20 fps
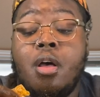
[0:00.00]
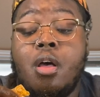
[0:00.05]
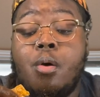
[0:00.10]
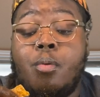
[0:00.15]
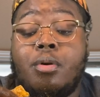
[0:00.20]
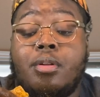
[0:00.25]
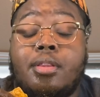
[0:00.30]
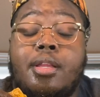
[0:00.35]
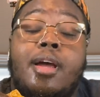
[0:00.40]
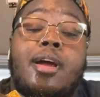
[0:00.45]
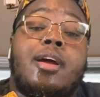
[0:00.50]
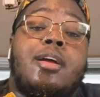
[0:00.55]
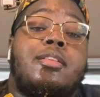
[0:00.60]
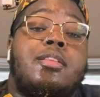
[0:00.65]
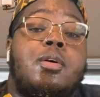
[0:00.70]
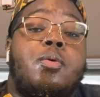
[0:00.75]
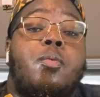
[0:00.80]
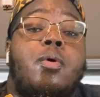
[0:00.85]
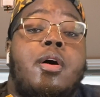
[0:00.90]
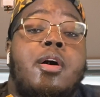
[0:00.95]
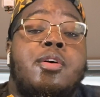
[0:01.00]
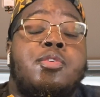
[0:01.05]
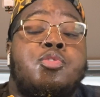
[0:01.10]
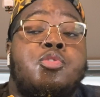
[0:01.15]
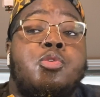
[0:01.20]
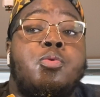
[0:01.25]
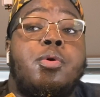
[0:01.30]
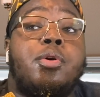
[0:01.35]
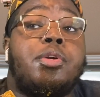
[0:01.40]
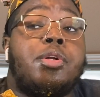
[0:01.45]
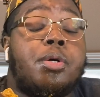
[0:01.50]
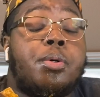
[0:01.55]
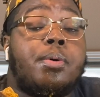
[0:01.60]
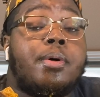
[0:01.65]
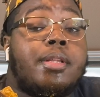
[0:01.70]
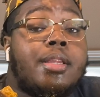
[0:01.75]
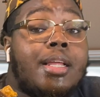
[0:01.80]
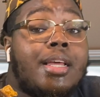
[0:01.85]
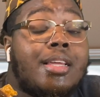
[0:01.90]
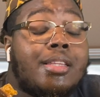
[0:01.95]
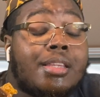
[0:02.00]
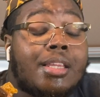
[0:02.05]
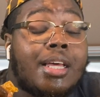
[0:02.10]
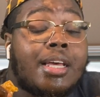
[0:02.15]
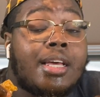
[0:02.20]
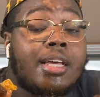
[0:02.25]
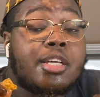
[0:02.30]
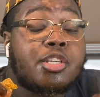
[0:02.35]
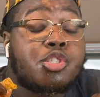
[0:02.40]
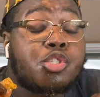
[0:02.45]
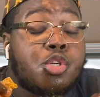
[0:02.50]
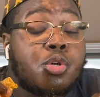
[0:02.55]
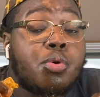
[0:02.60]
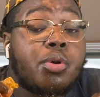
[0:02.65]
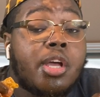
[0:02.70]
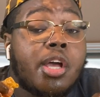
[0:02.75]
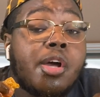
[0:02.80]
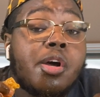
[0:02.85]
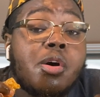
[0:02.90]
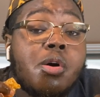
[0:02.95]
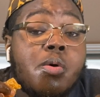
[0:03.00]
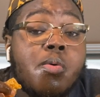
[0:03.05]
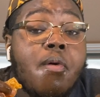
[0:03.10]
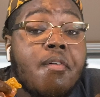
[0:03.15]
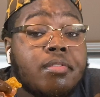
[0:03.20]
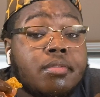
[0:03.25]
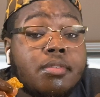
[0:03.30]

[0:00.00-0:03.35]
when they're the ones who are doing these things to you,